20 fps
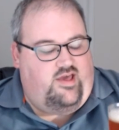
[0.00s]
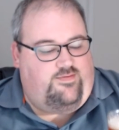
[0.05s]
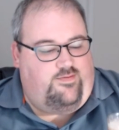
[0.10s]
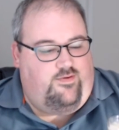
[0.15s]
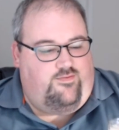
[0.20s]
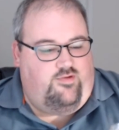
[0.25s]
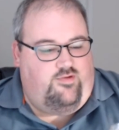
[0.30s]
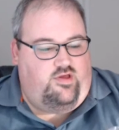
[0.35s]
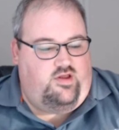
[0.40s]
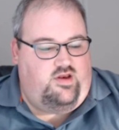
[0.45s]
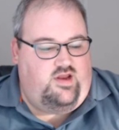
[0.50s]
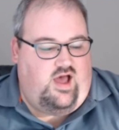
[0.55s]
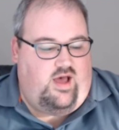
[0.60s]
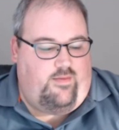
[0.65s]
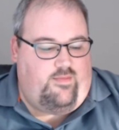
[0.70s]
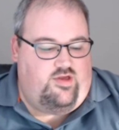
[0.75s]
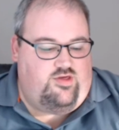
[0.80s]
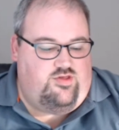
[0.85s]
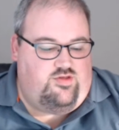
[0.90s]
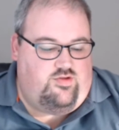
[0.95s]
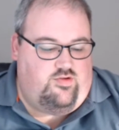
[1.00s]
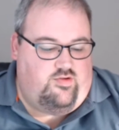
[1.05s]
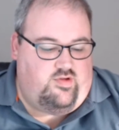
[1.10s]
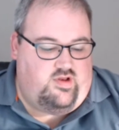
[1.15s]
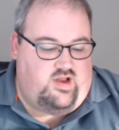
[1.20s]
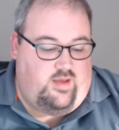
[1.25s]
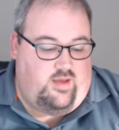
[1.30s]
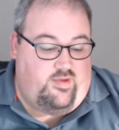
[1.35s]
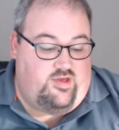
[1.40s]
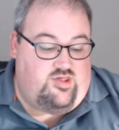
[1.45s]
but not much to it,
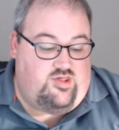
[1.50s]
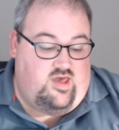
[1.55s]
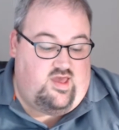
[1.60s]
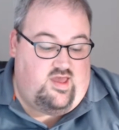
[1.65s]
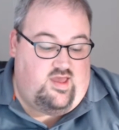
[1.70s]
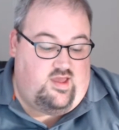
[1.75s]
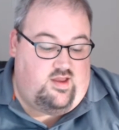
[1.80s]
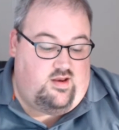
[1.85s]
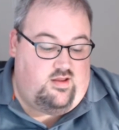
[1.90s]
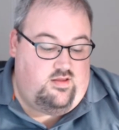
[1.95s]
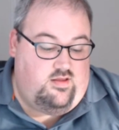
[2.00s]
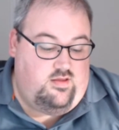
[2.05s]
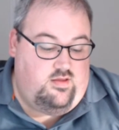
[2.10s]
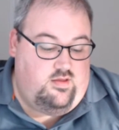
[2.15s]
not much head.